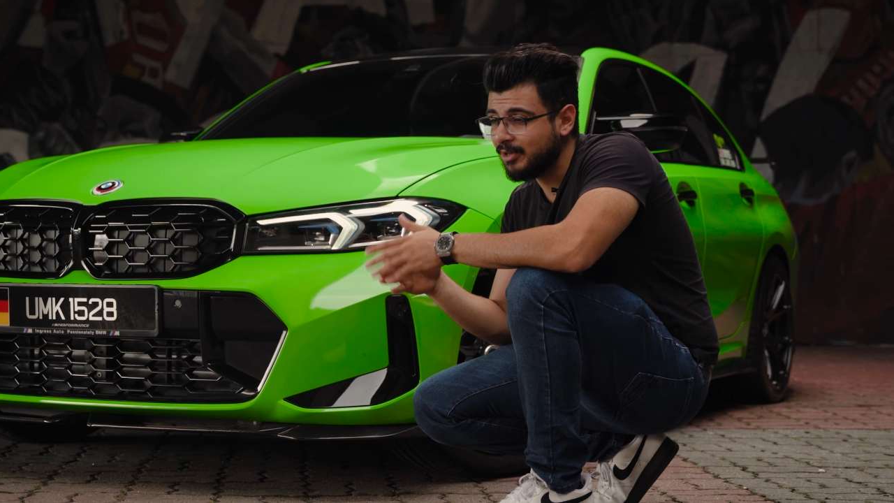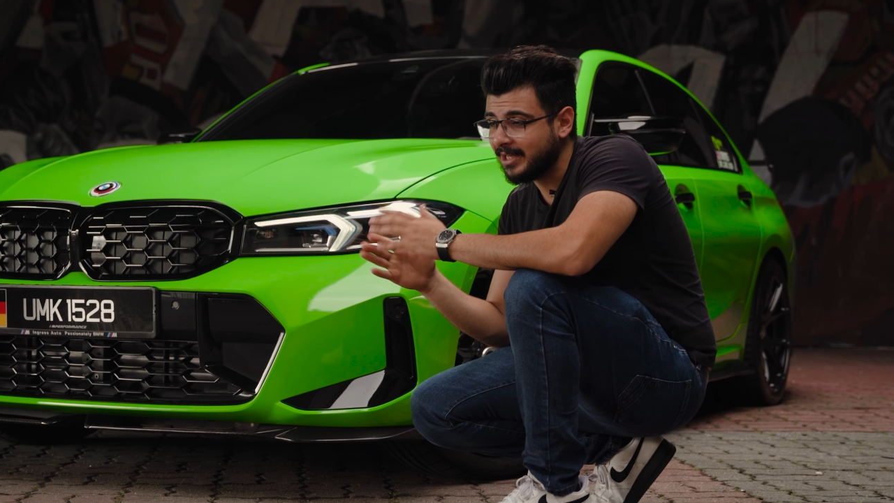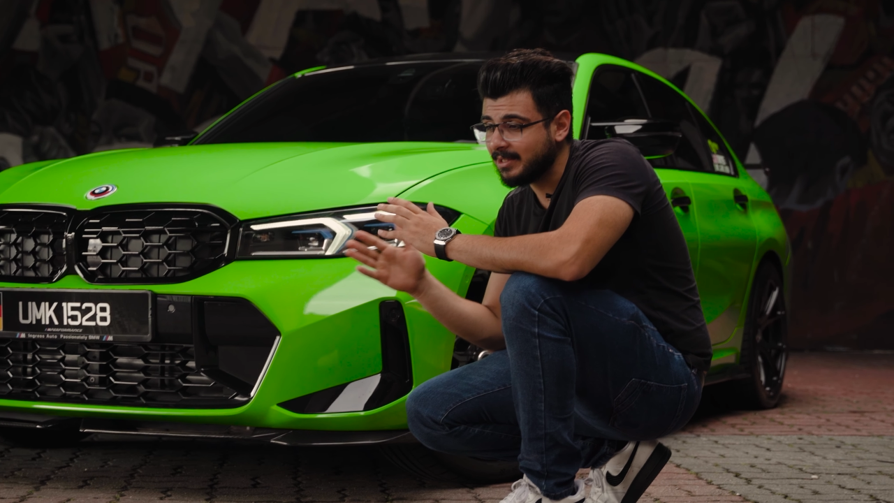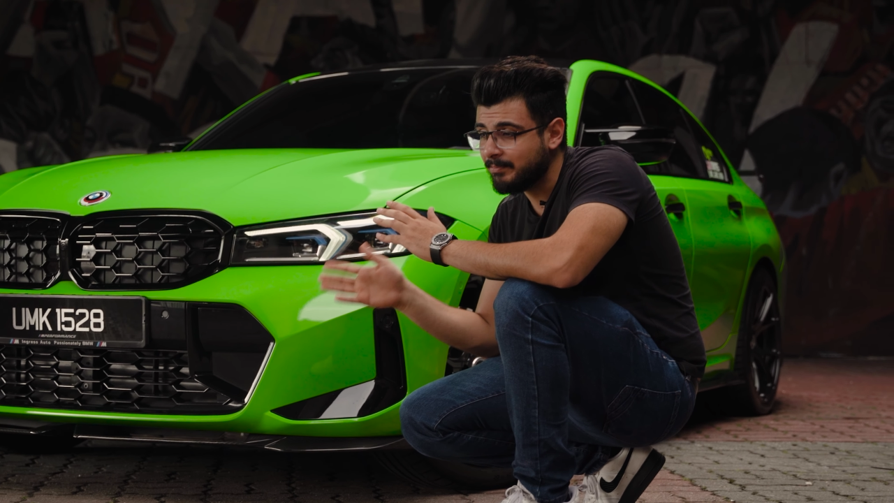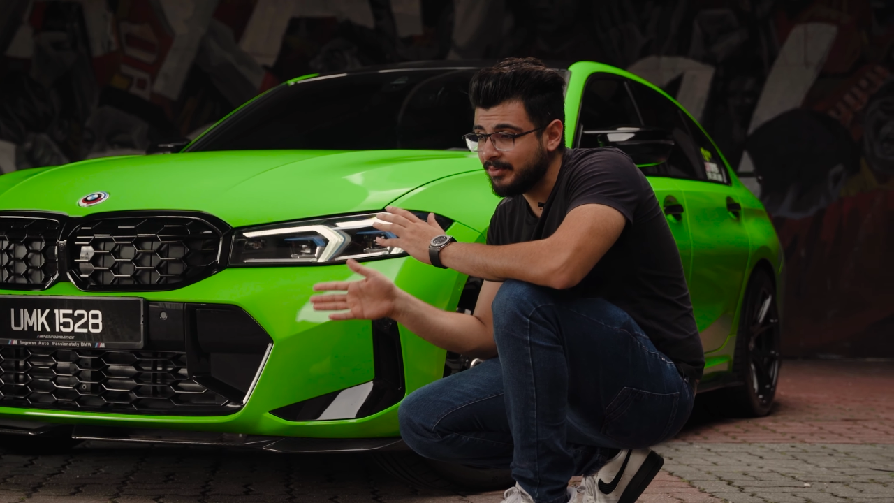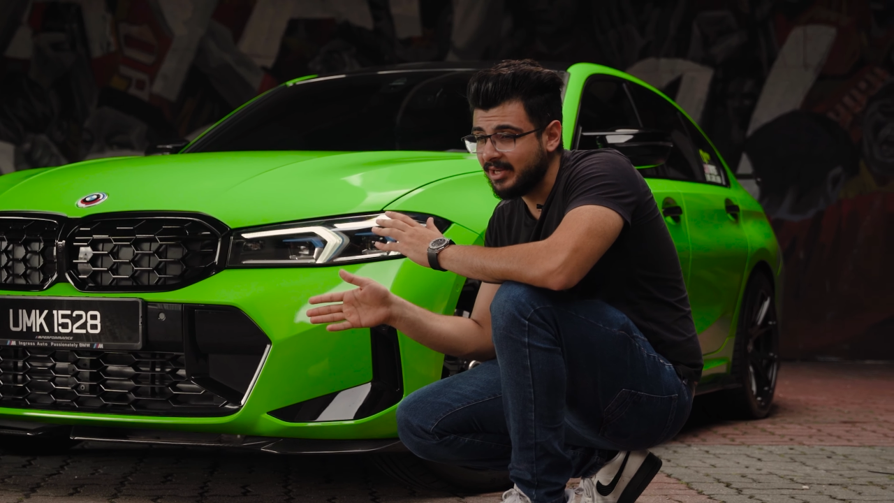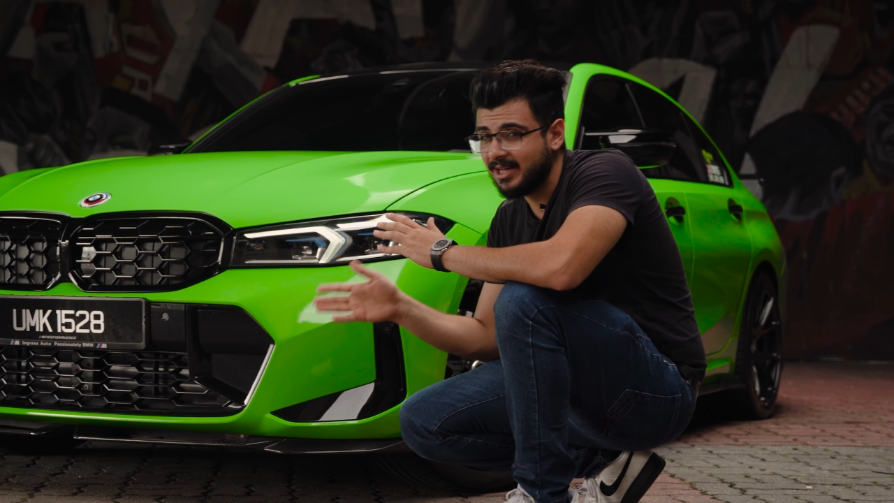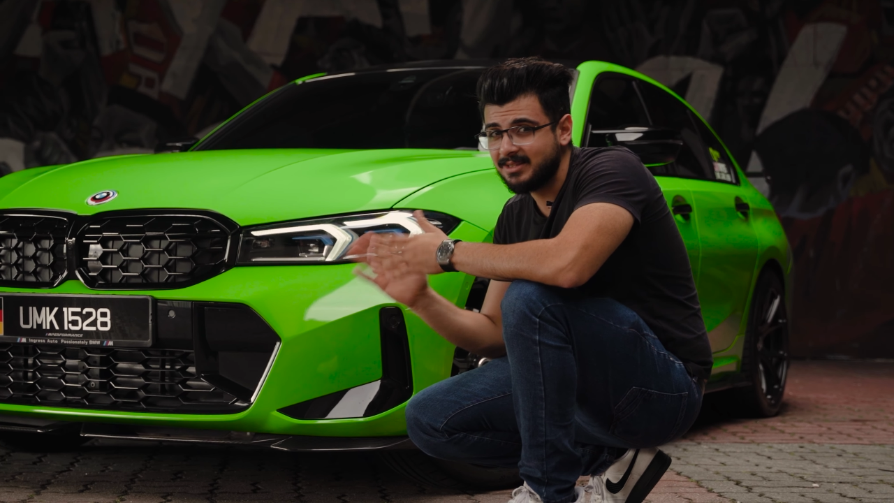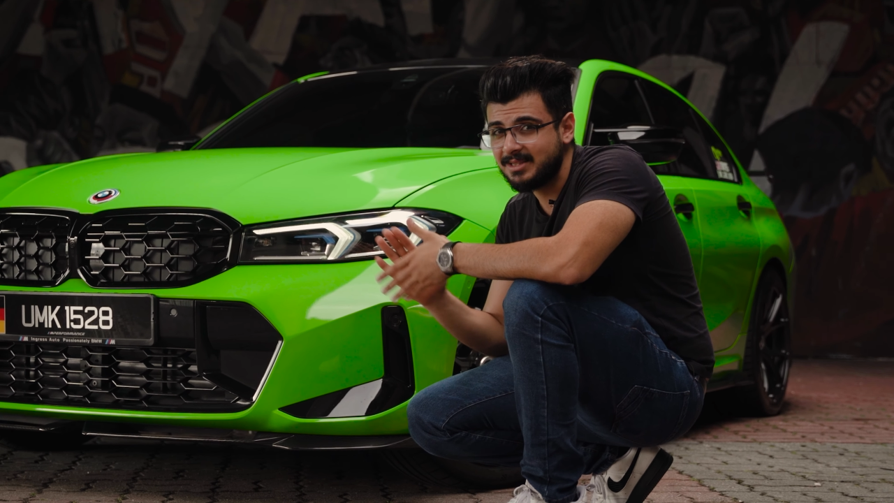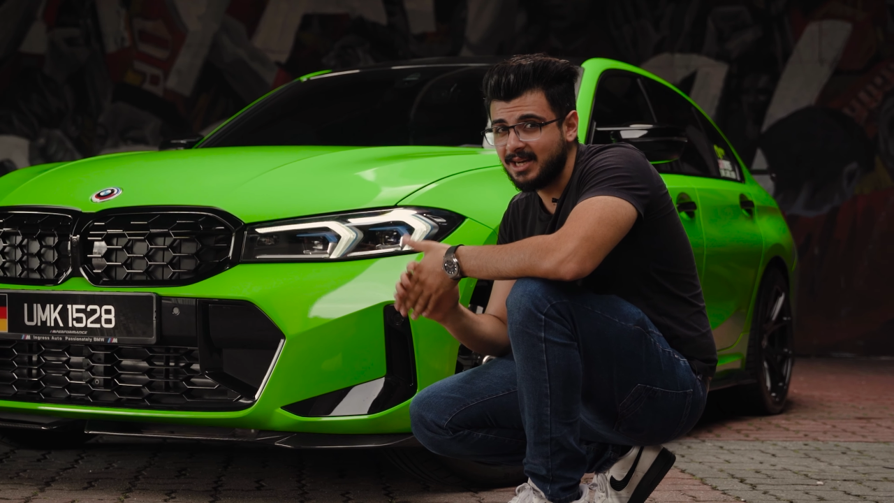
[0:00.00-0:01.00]
like the
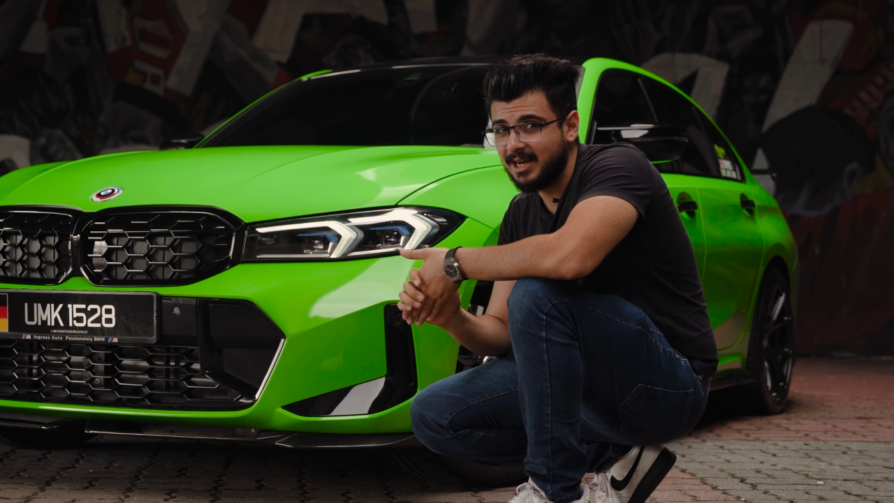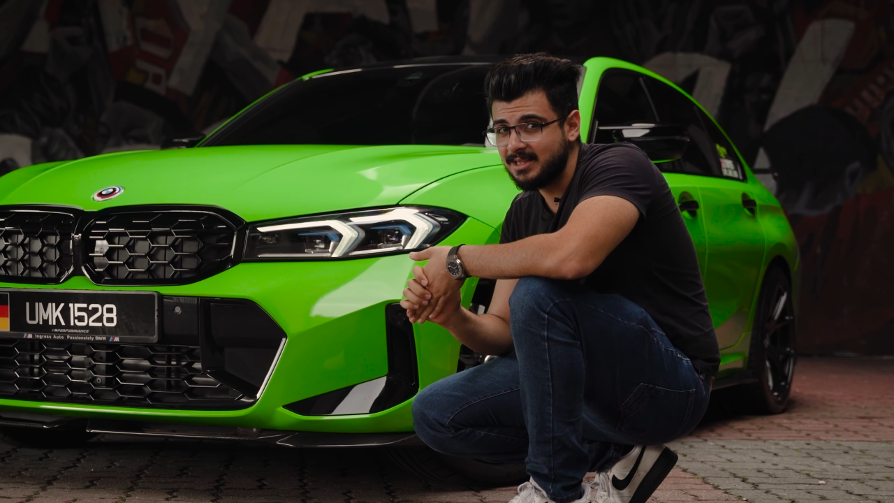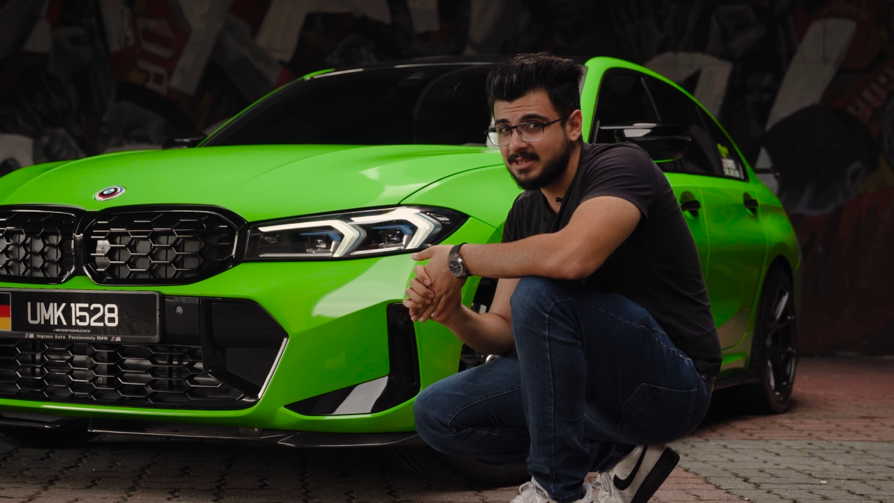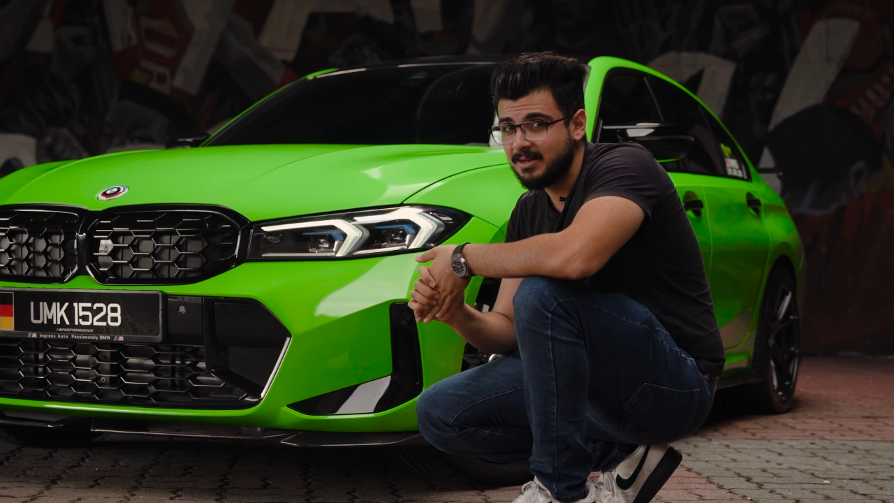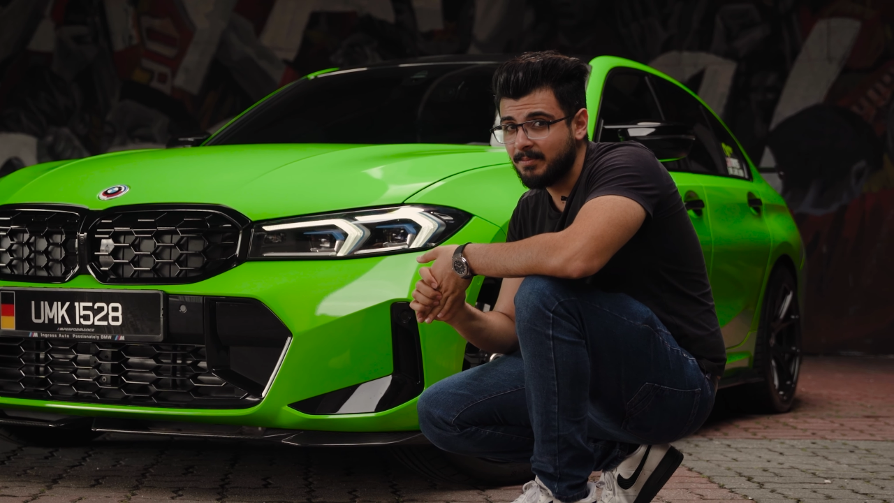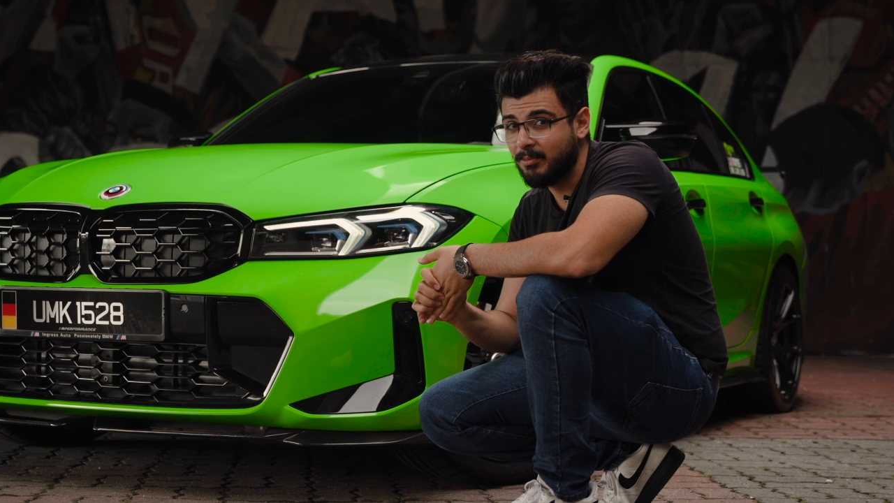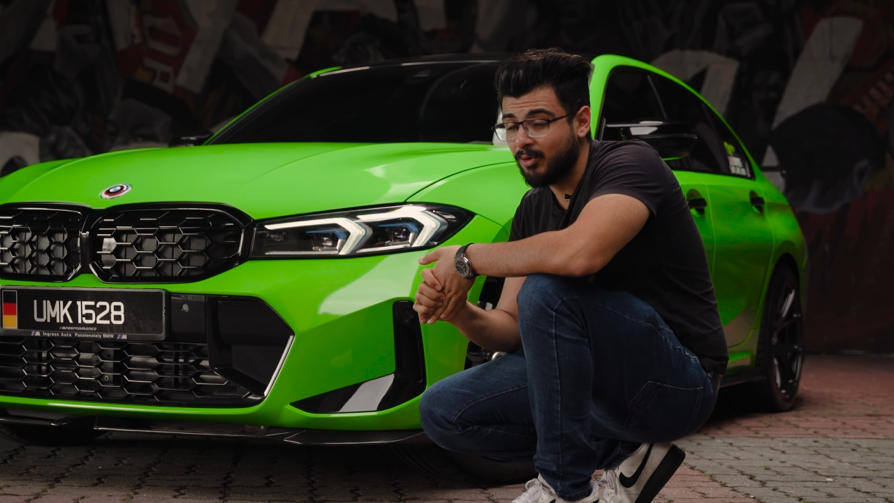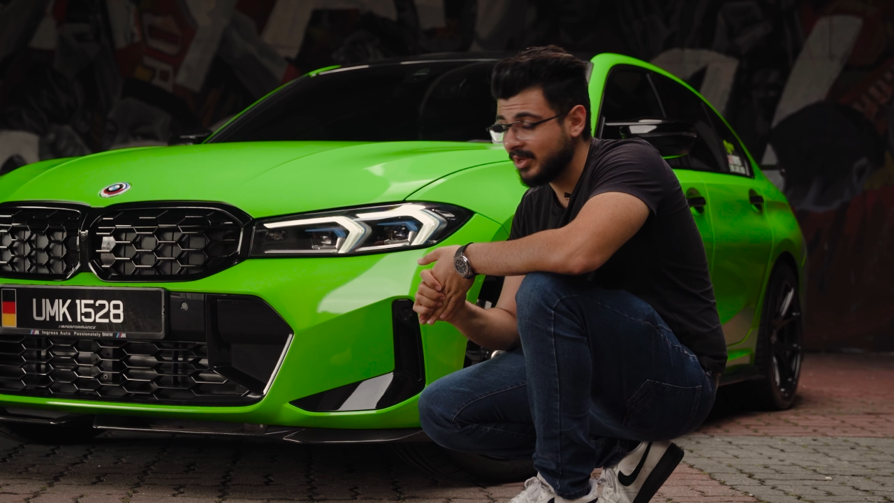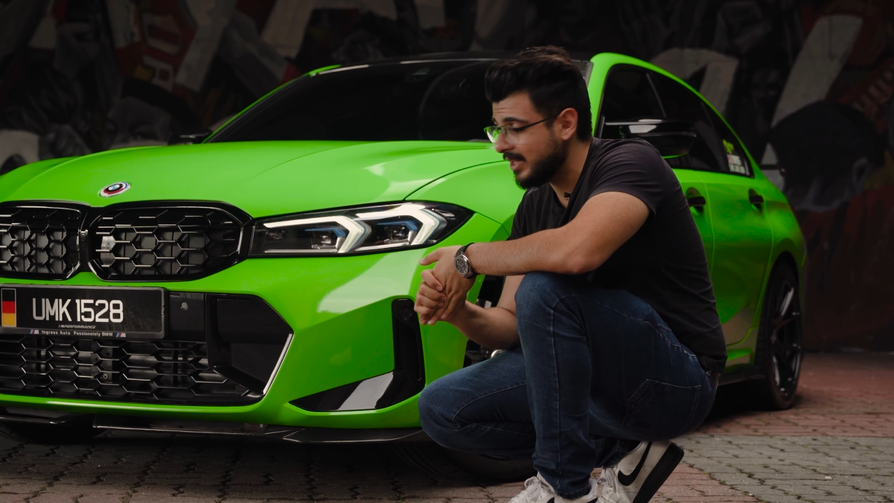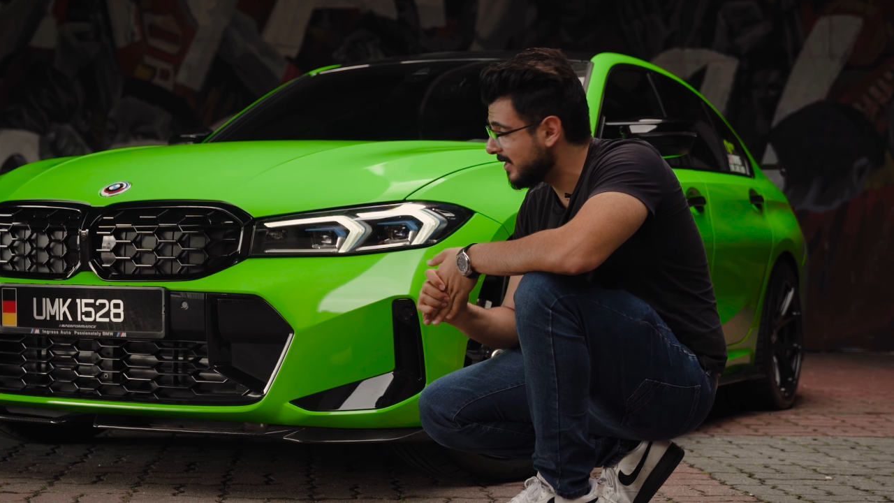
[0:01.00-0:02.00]
pre-LCIs
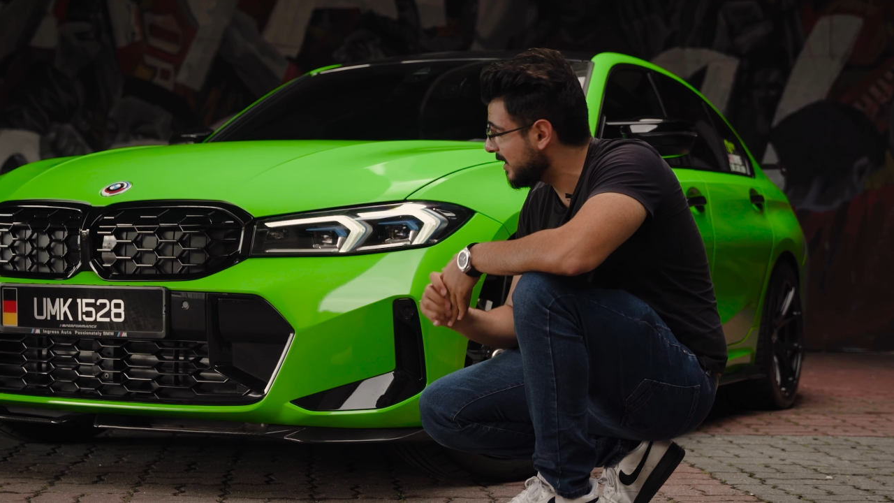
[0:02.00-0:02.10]
more than